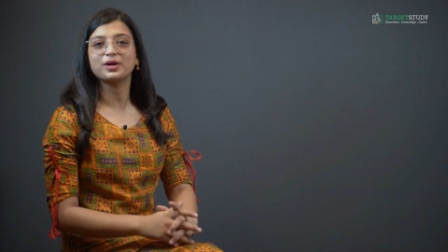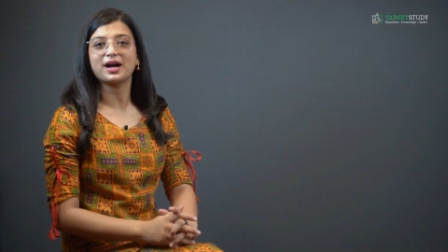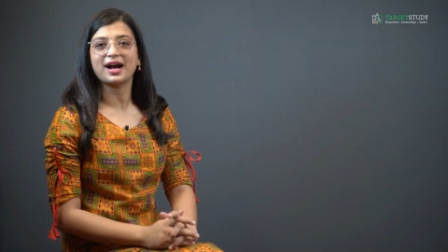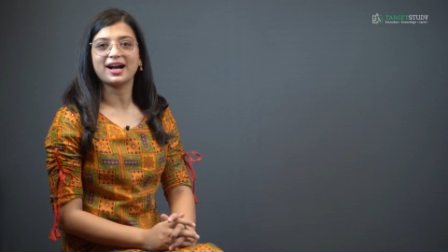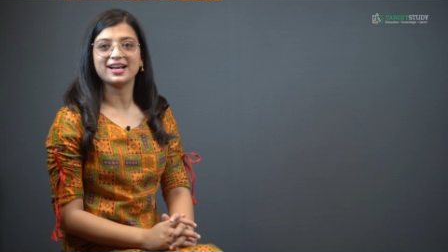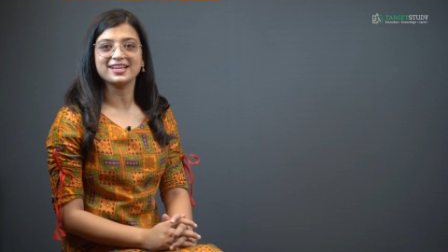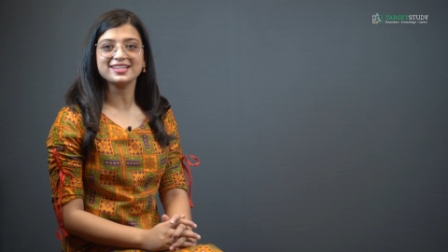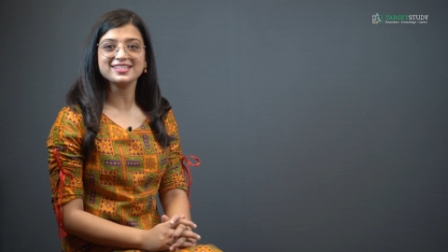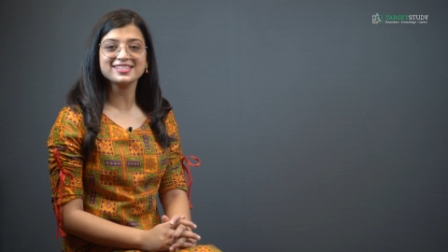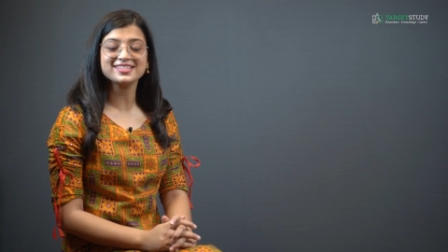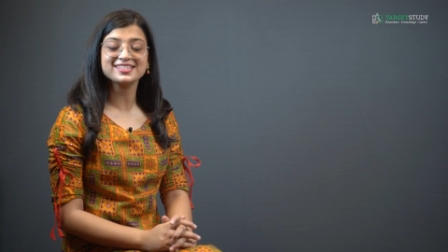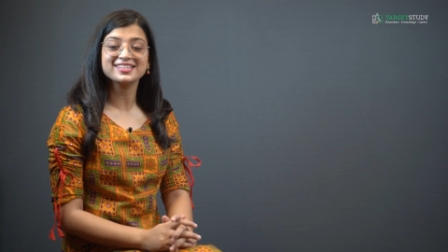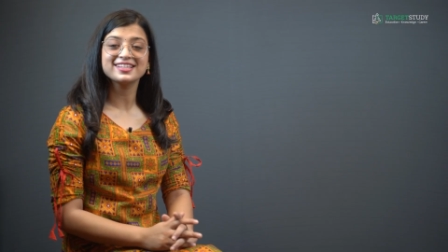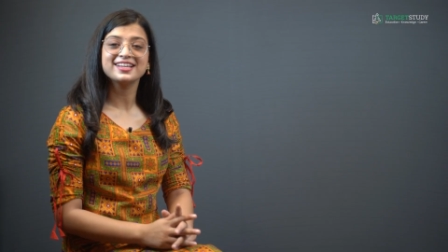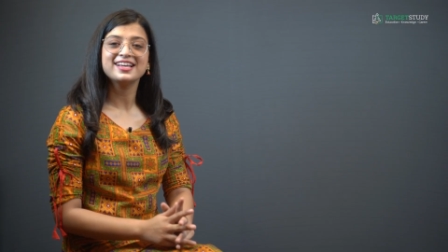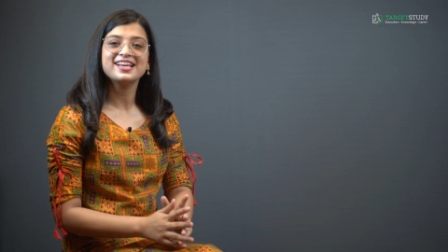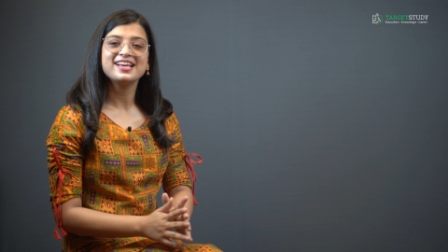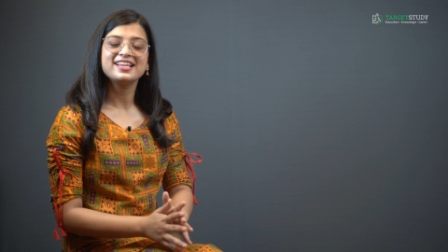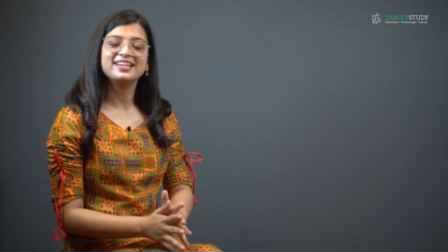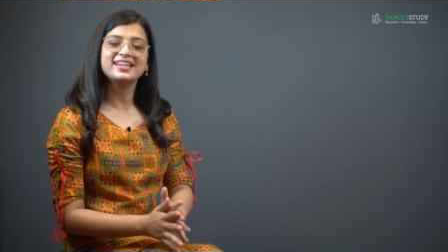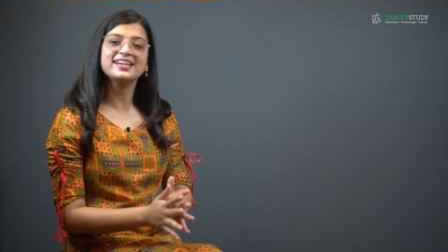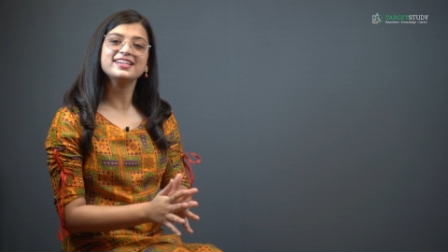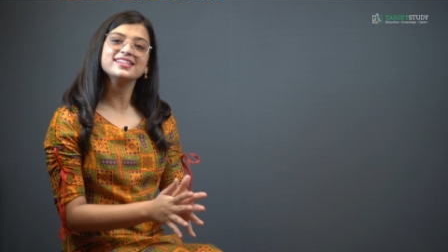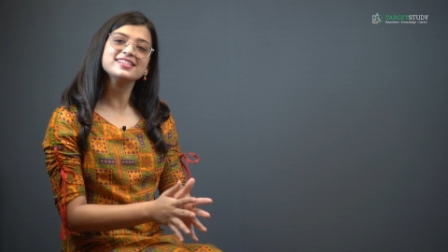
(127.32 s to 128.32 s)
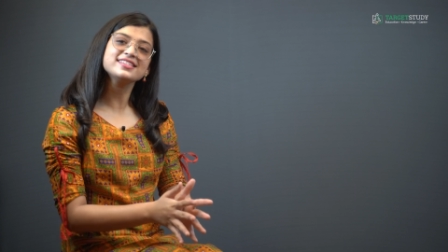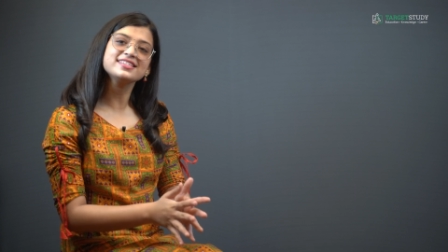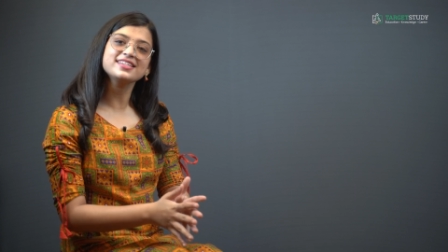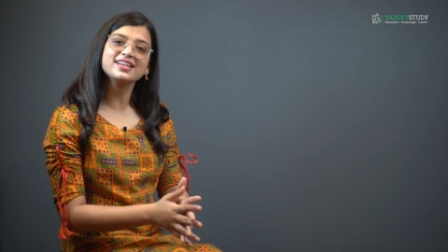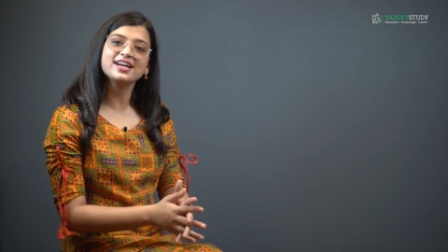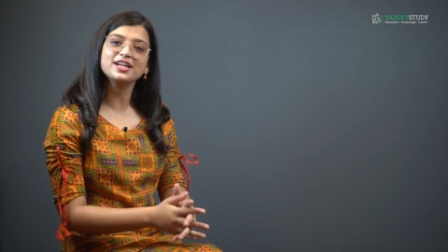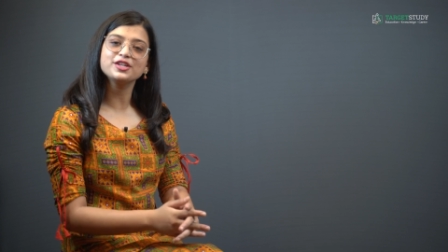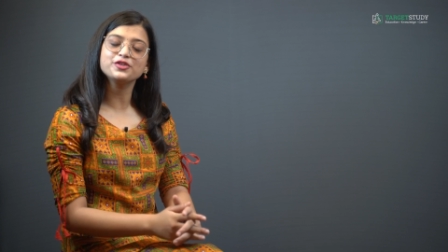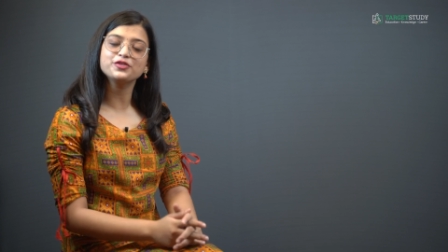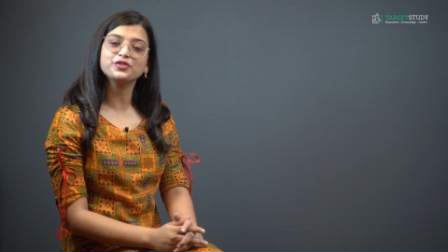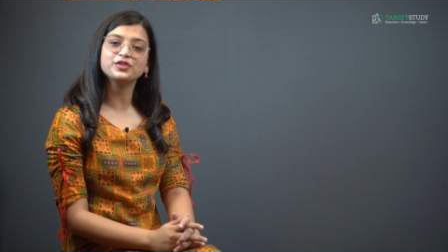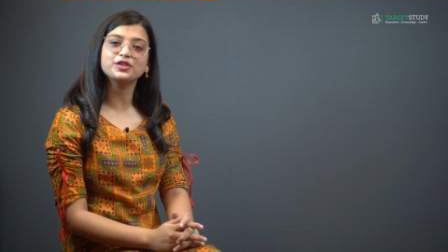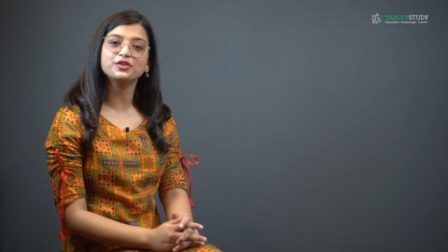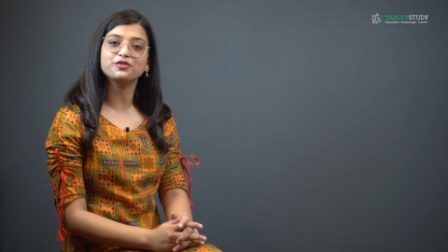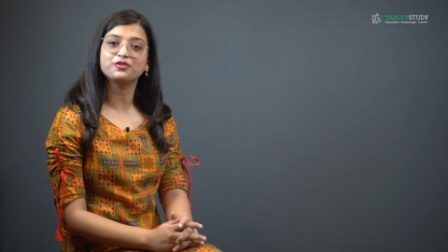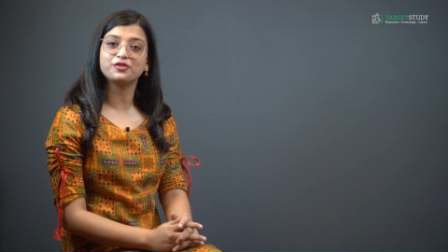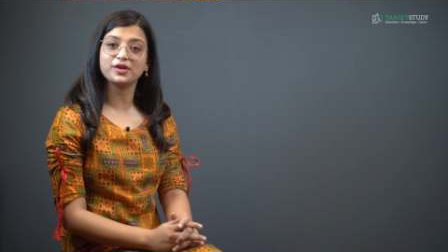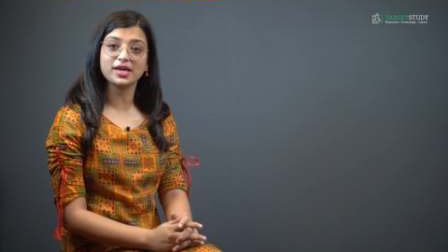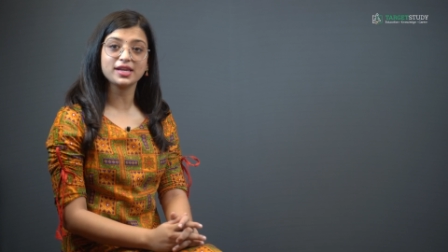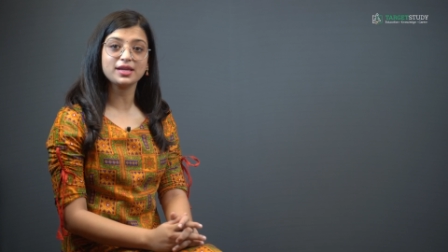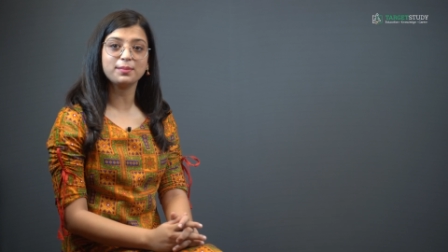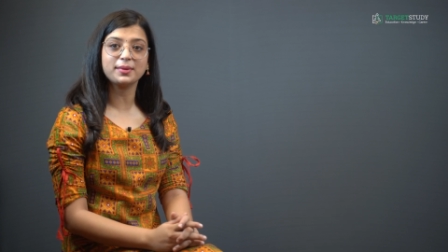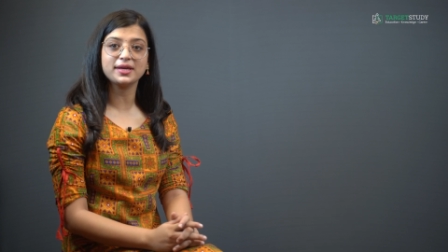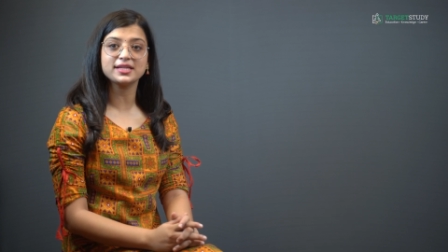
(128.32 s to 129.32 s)
guys, let us start with a
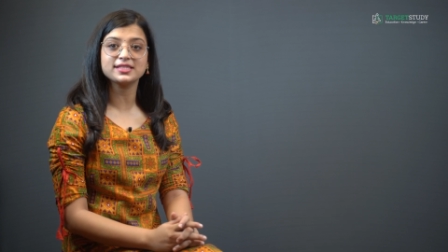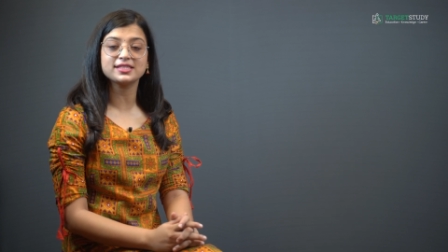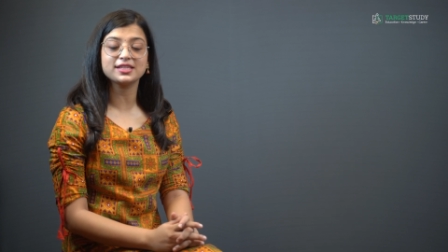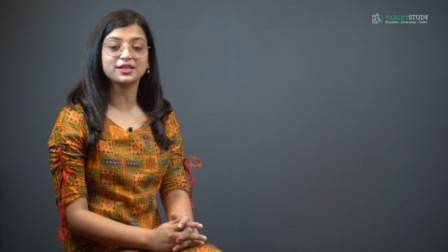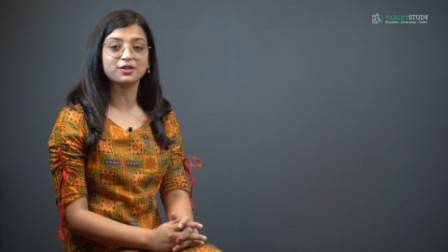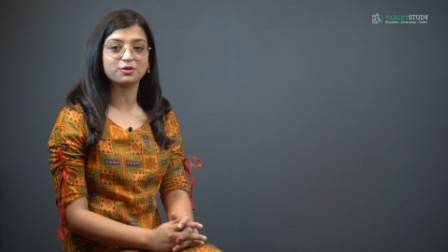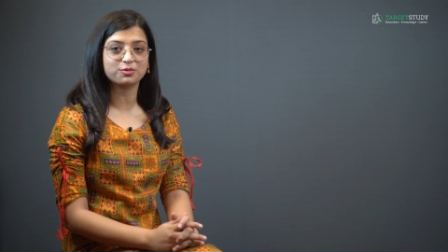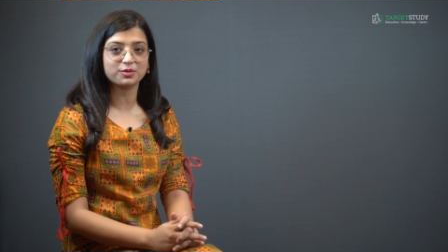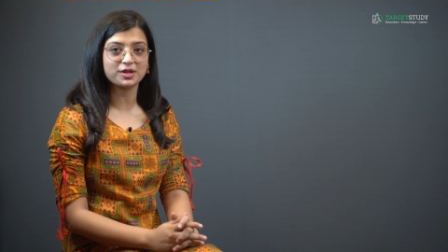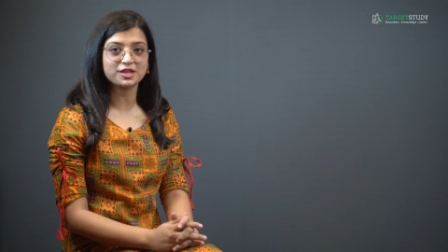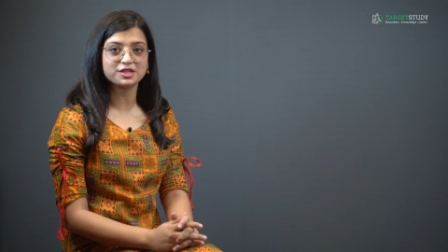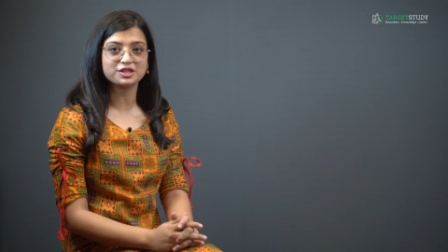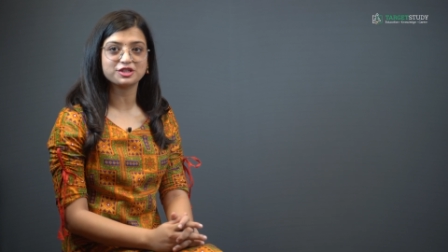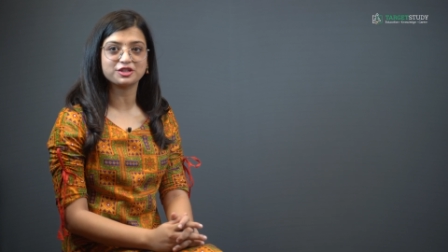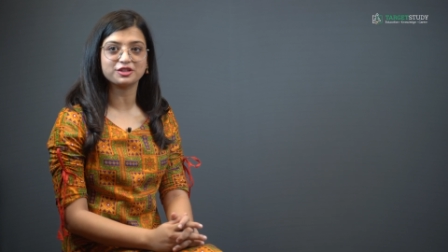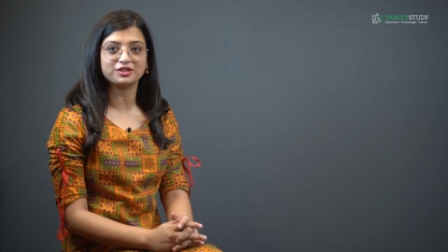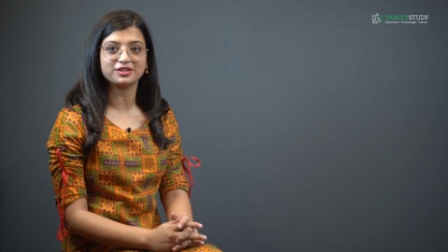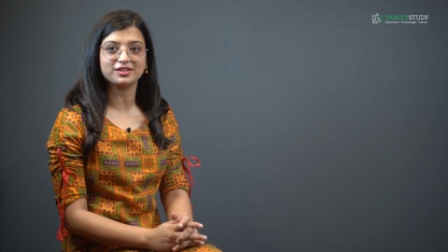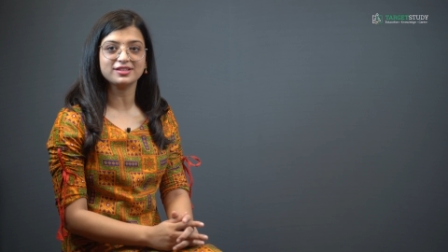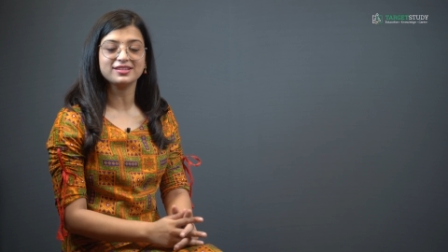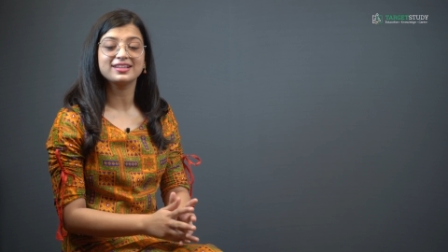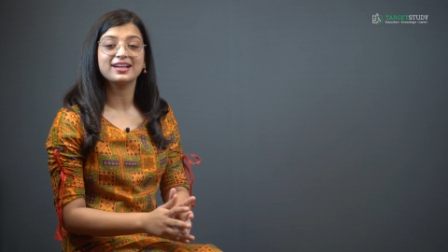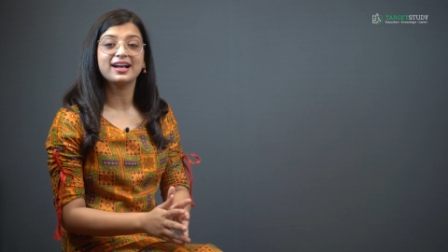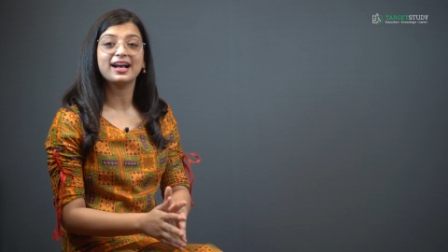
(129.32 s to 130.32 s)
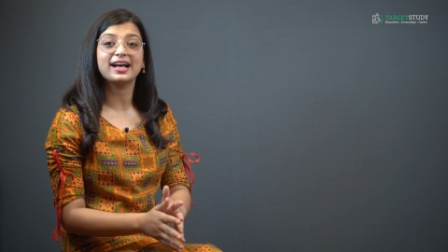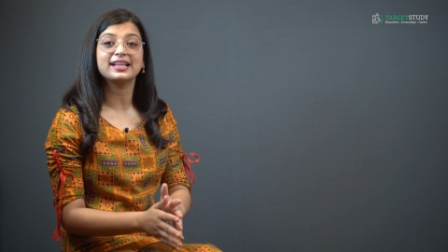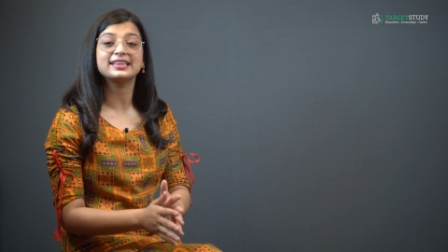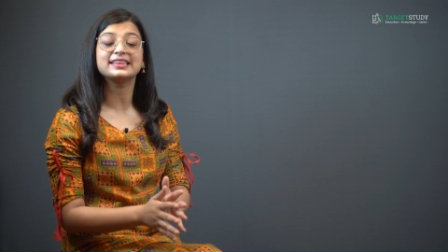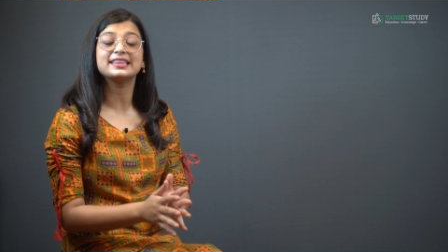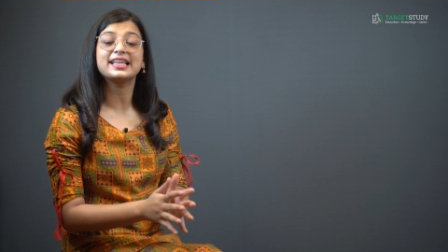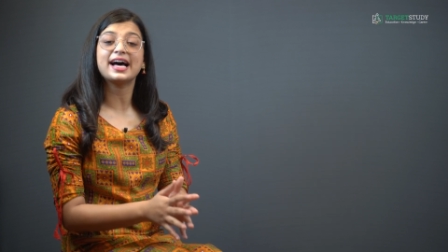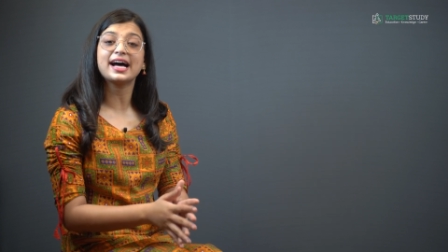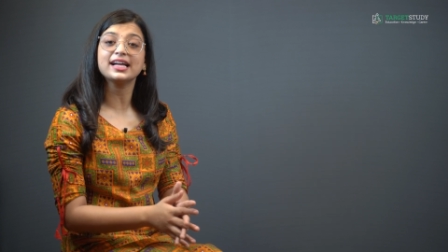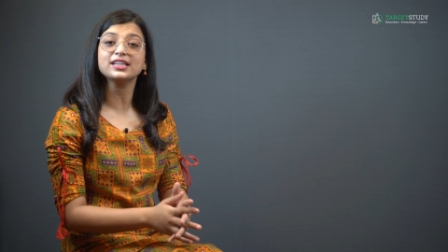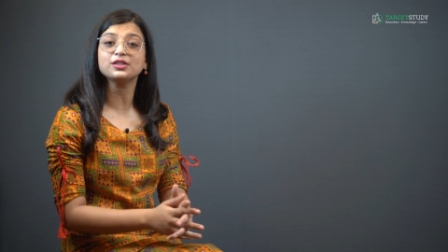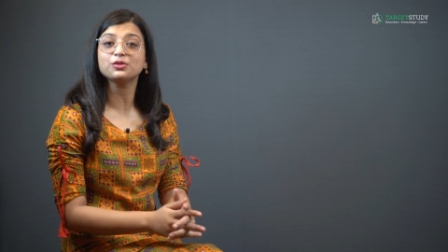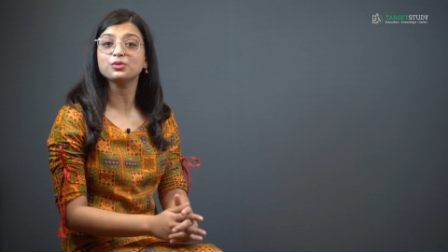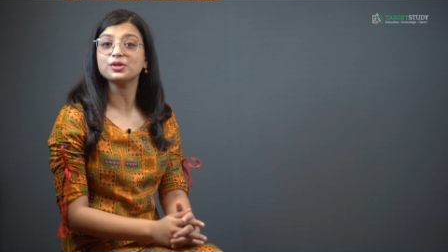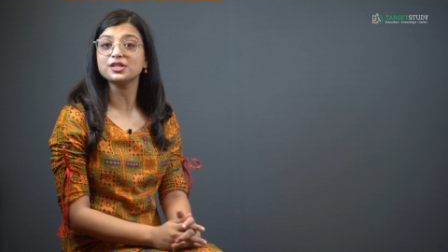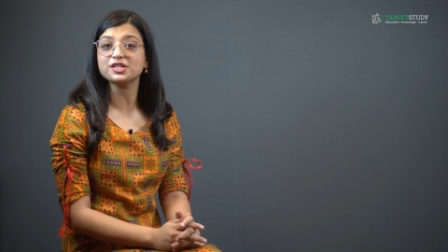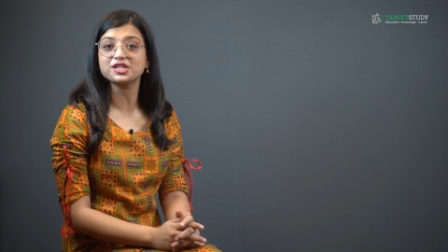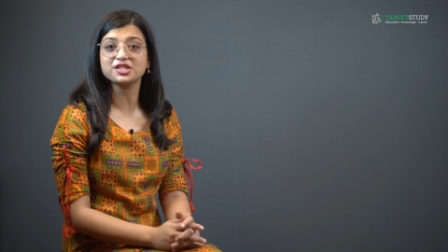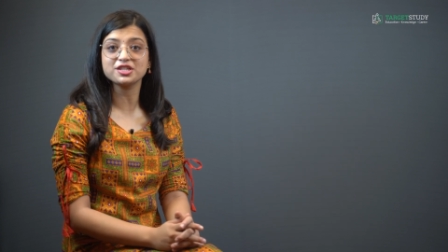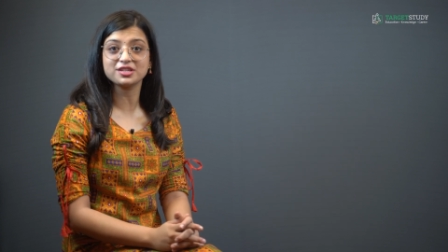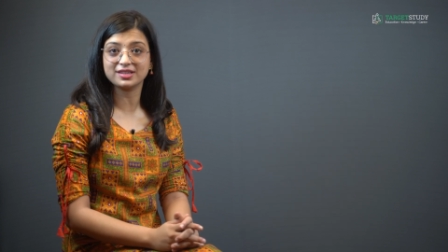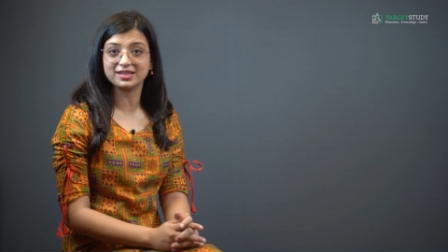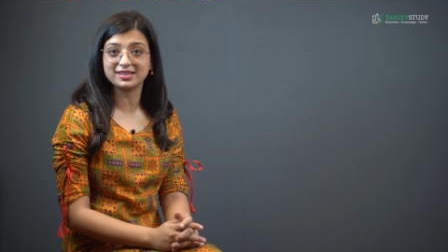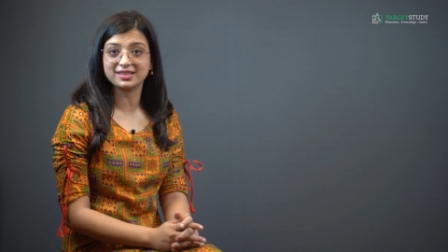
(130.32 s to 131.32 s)
very basic question and that question